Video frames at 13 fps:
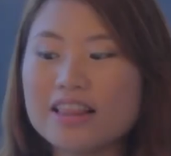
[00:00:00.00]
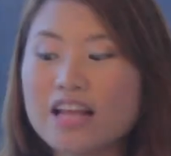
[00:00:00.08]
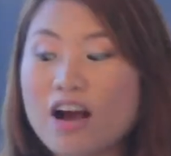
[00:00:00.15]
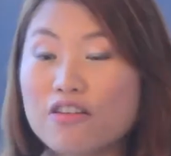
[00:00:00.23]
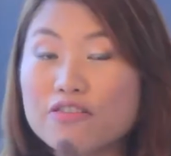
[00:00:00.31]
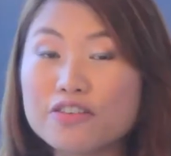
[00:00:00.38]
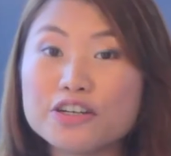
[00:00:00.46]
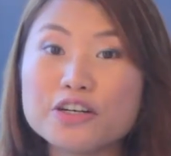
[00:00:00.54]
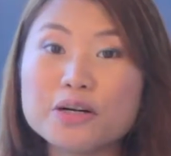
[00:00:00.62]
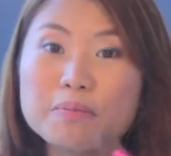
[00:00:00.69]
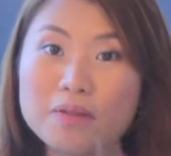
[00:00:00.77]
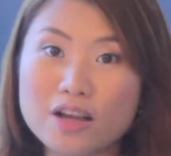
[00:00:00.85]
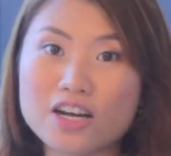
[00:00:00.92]
Now for
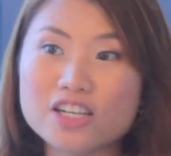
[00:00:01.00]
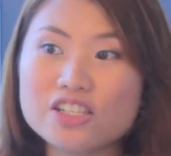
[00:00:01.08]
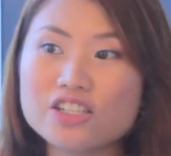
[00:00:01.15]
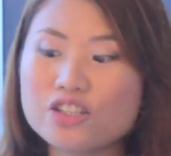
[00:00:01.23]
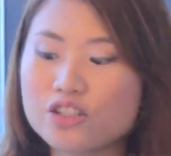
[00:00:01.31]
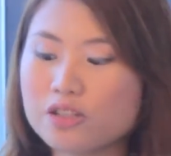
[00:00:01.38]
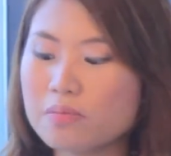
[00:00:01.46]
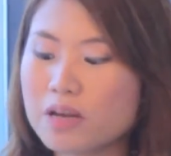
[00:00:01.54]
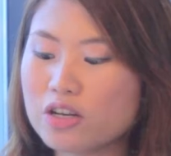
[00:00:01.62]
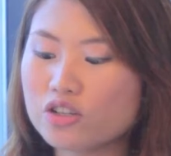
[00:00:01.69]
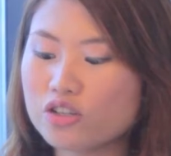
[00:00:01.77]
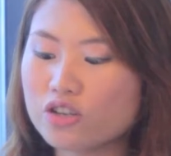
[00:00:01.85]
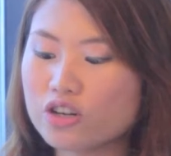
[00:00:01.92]
your blush, just
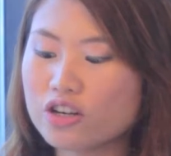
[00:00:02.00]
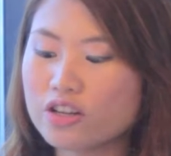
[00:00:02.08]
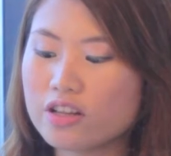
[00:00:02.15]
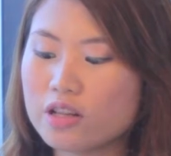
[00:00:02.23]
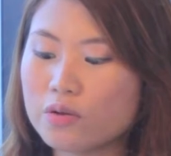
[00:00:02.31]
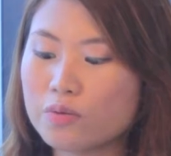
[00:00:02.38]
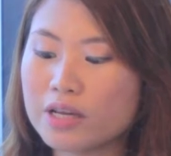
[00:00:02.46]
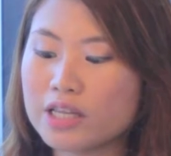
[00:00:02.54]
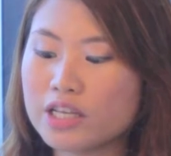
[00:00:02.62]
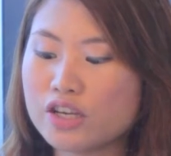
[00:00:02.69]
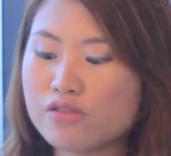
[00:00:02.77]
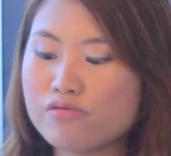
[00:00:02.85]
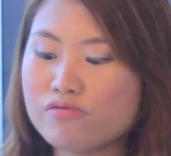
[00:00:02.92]
make sure that
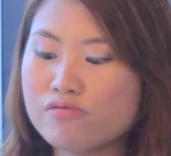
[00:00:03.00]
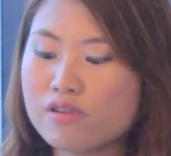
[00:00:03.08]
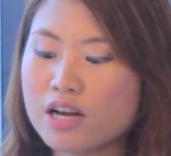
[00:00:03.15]
when you